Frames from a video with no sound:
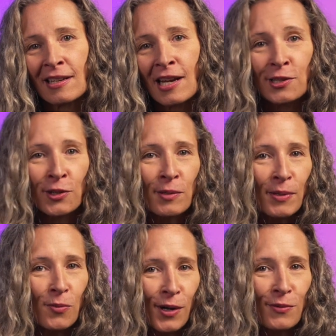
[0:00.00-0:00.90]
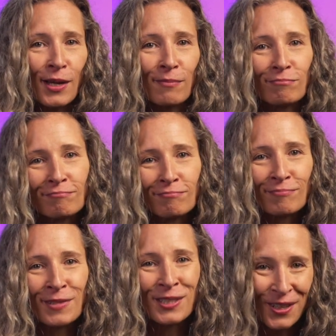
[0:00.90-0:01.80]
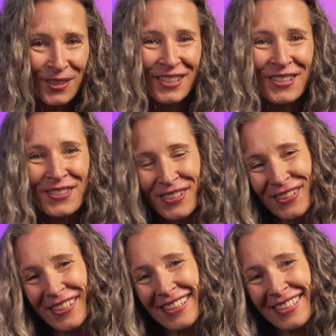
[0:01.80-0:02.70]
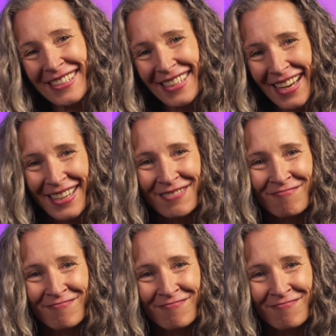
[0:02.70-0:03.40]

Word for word: and you could be one of them. Start your journey today.